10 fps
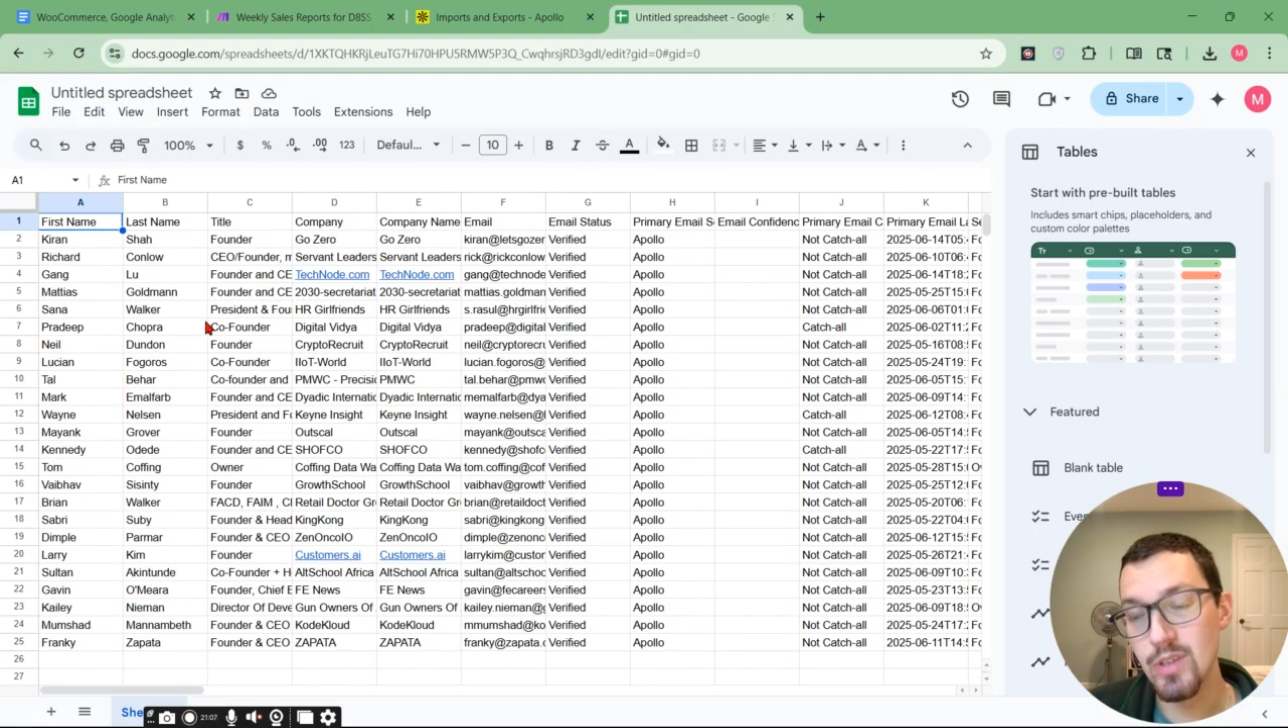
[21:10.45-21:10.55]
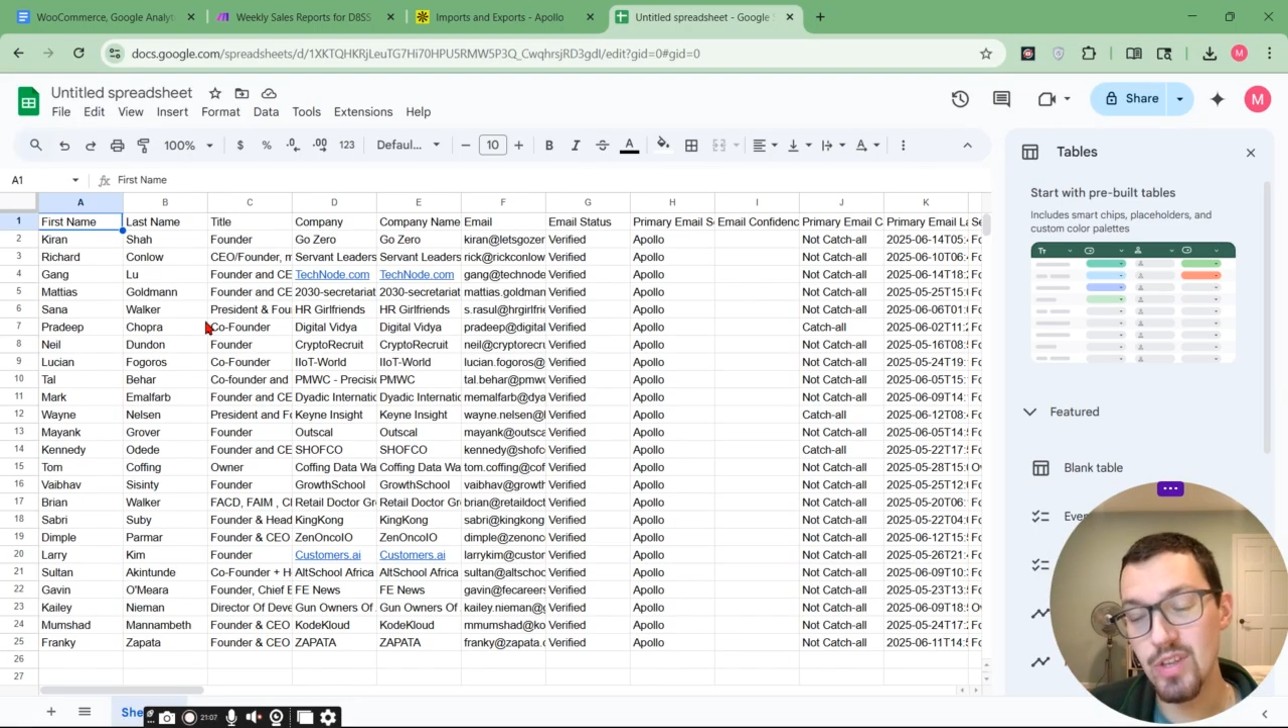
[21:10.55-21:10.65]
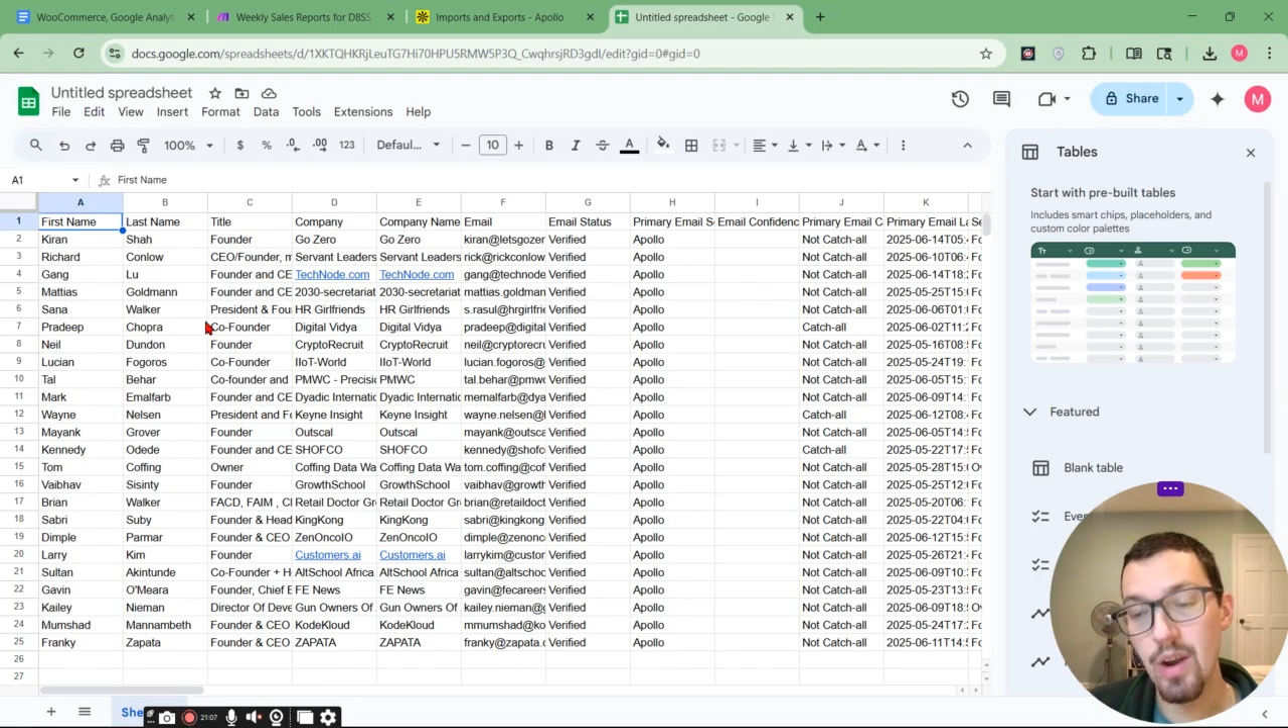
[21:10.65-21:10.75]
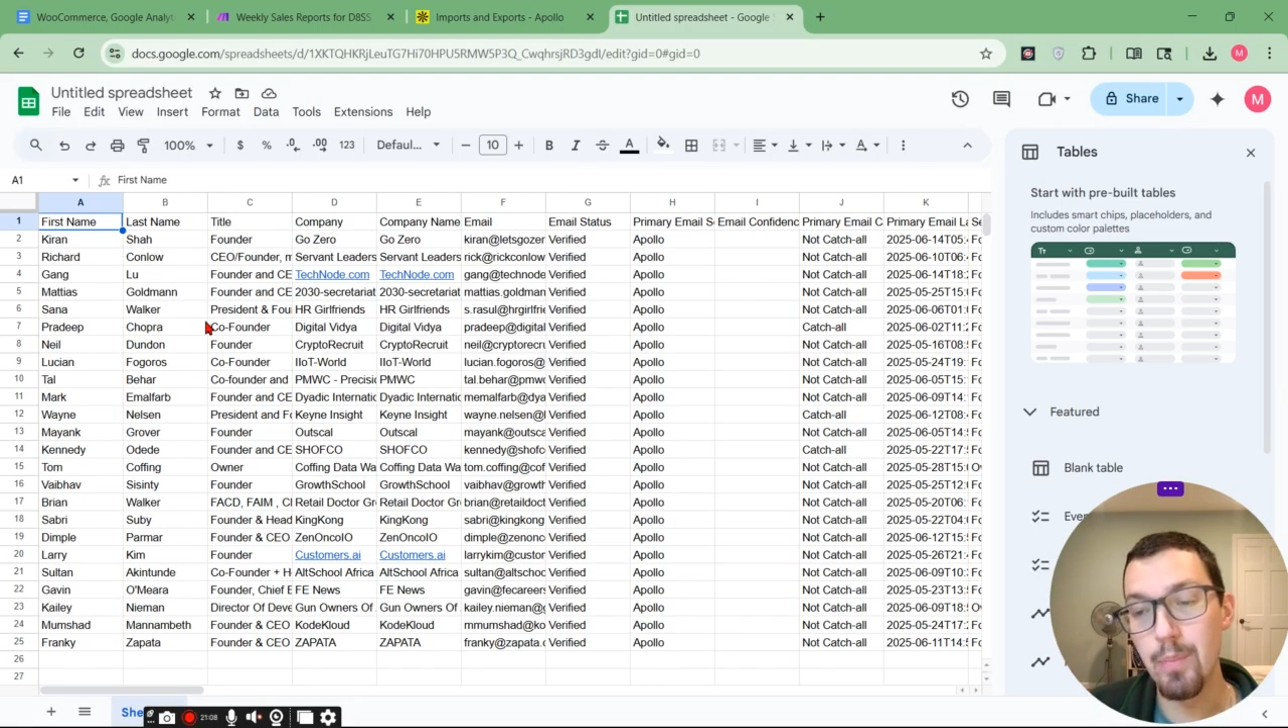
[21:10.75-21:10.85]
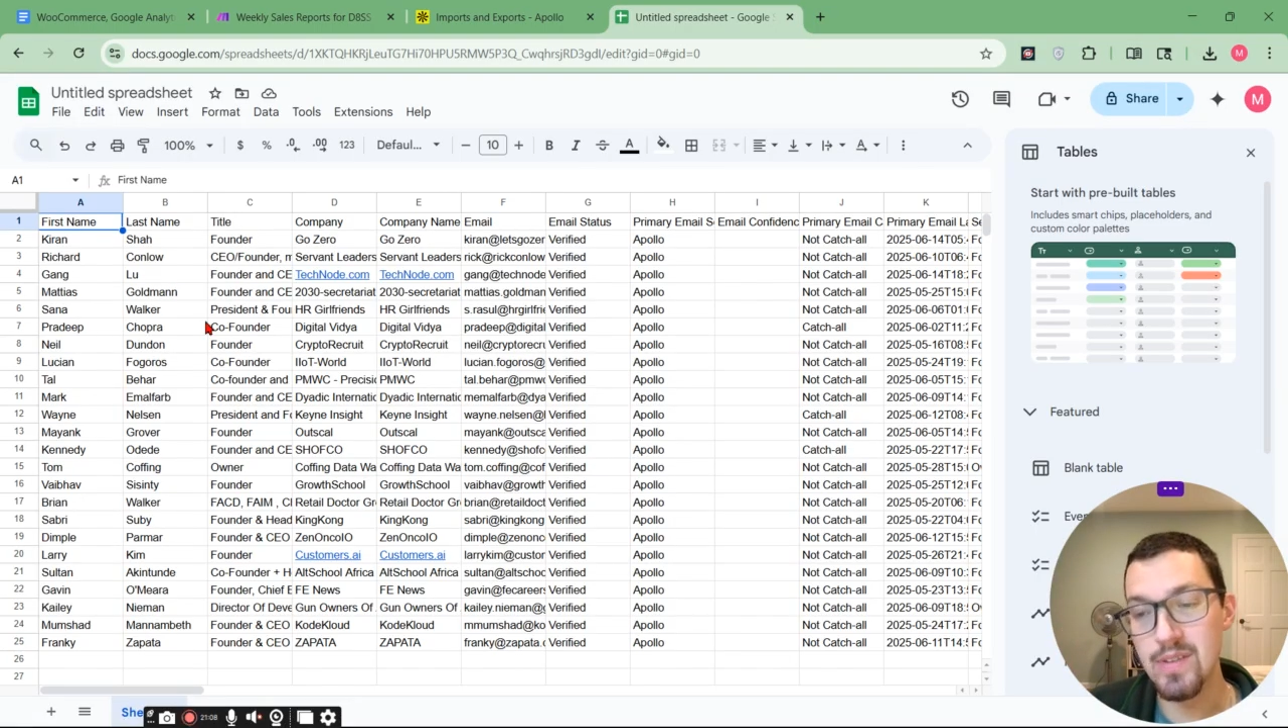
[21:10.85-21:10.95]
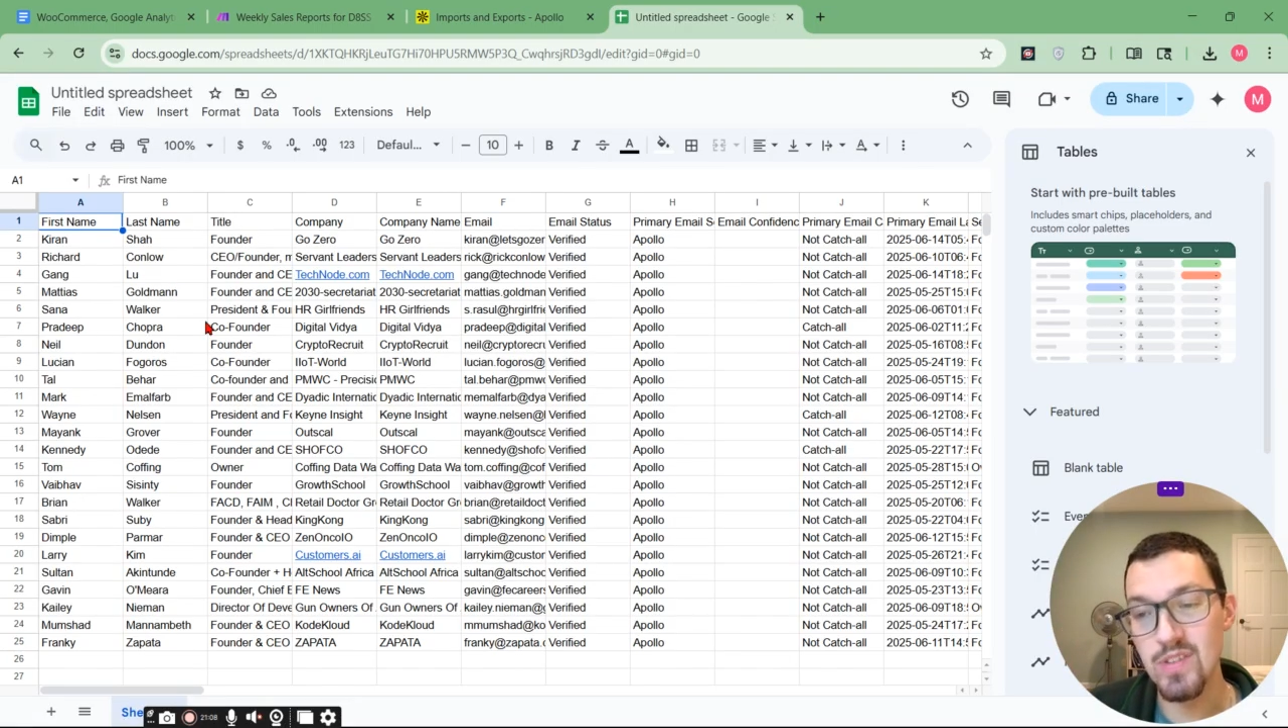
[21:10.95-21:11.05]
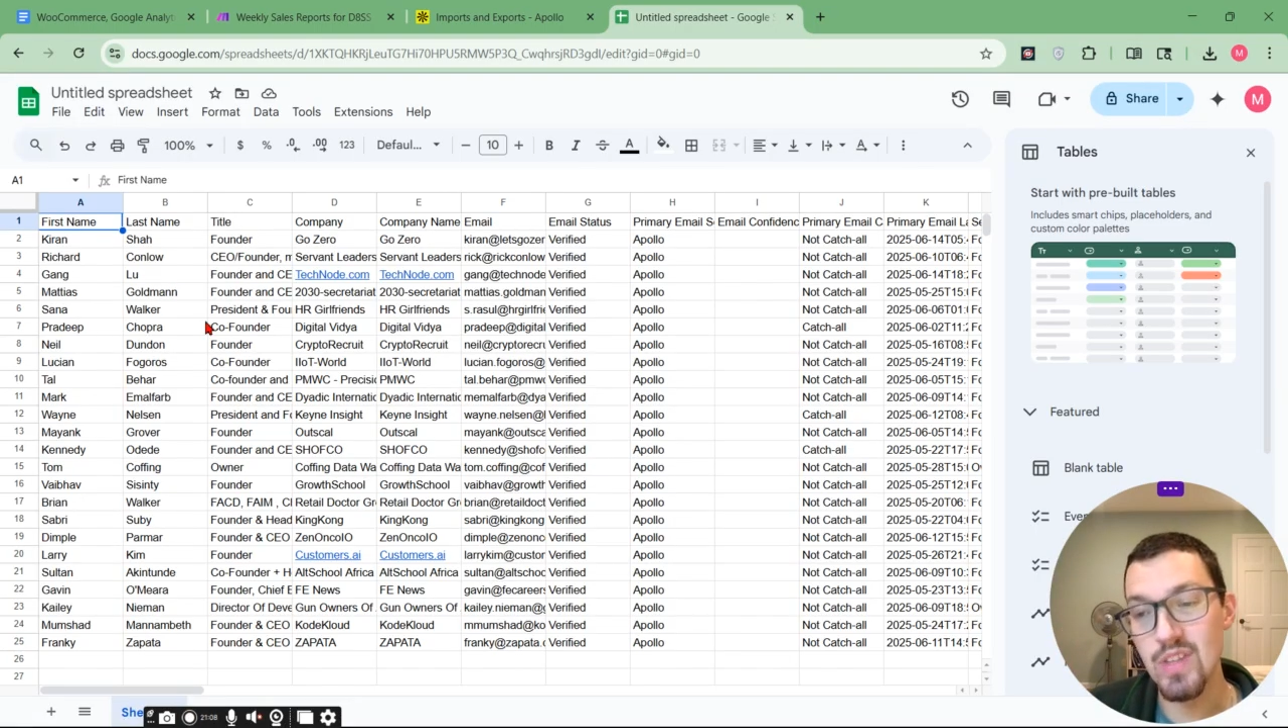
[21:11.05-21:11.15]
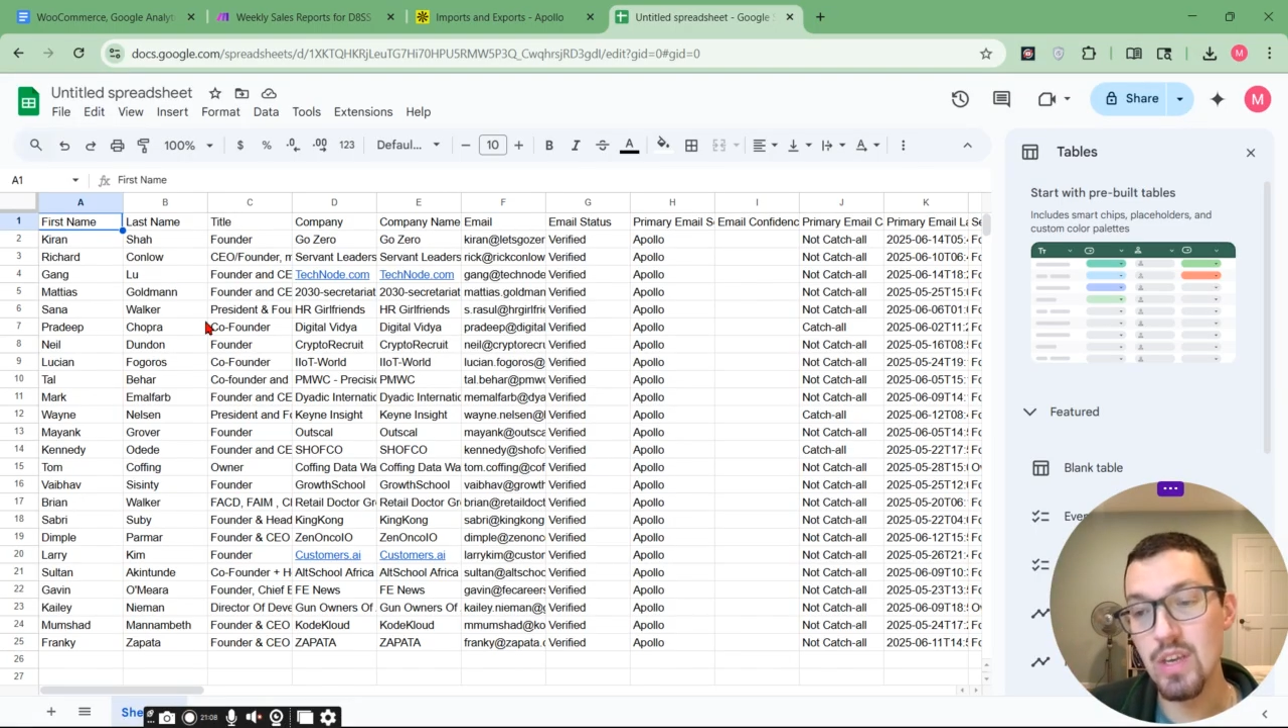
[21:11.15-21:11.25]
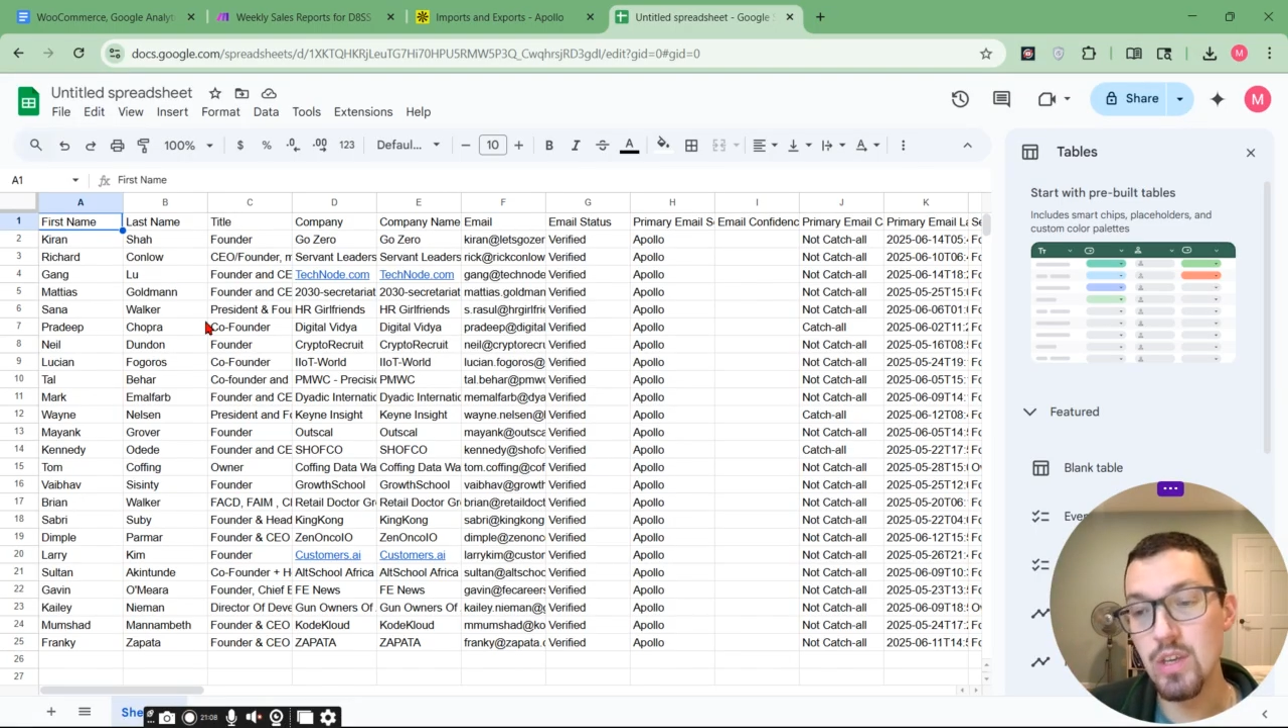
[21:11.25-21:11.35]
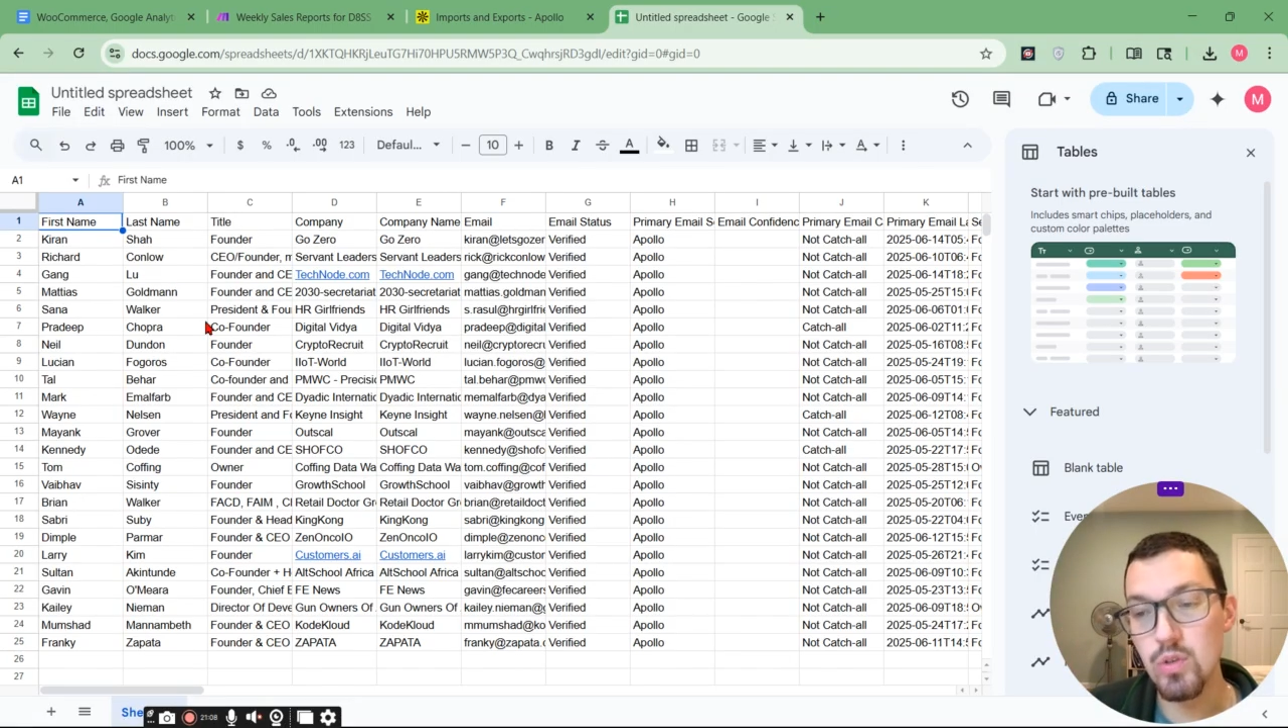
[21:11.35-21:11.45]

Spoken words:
We said a business that